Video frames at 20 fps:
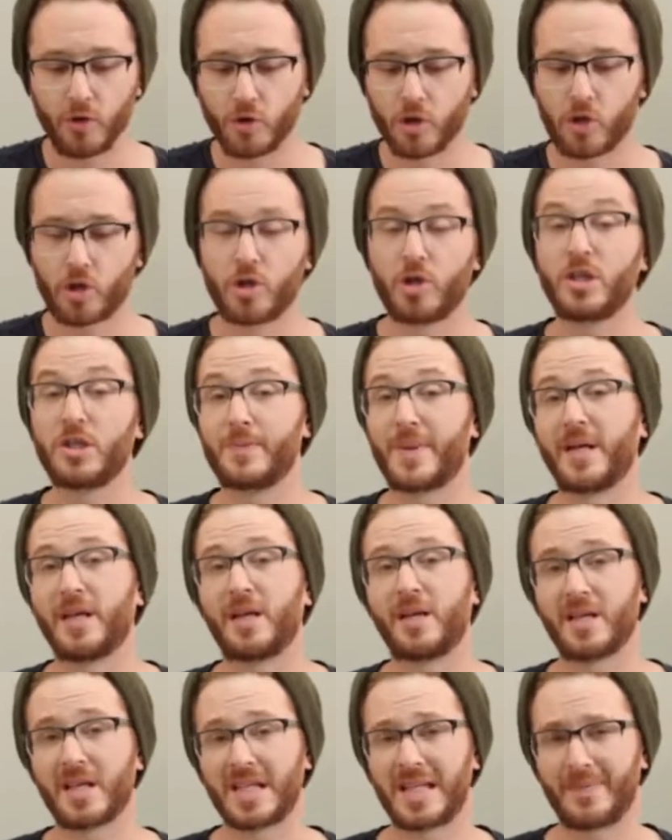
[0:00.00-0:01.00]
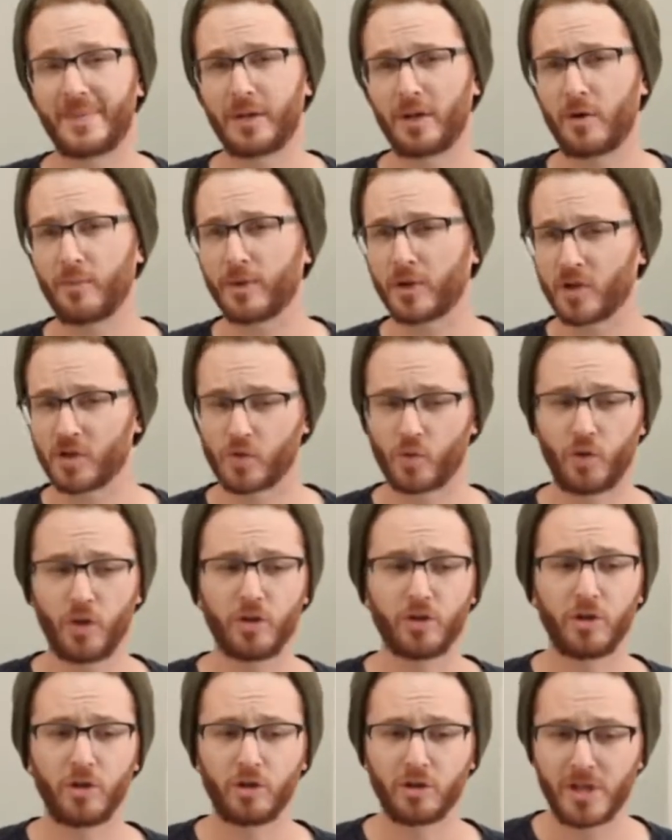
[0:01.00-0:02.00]
should spend it on desktop alone because
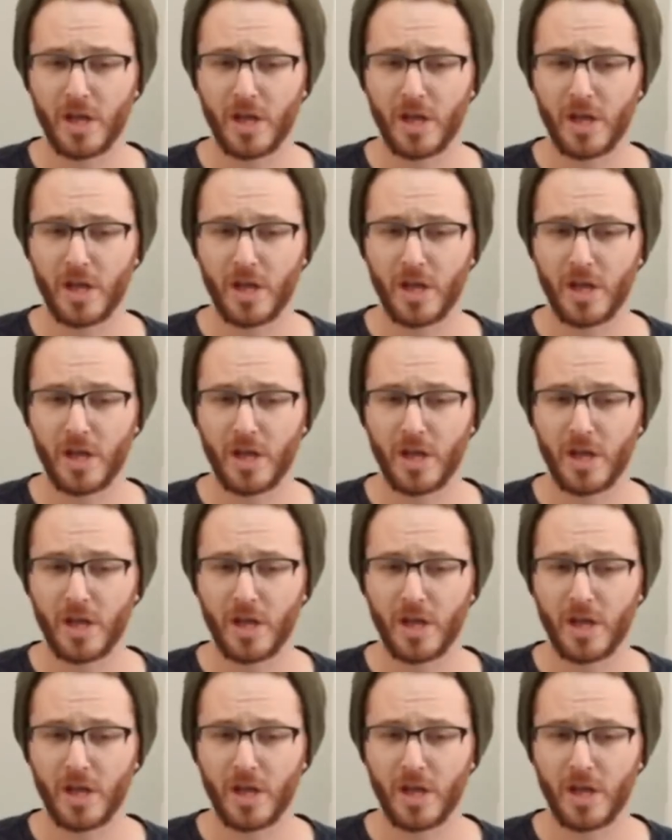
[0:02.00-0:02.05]
you'll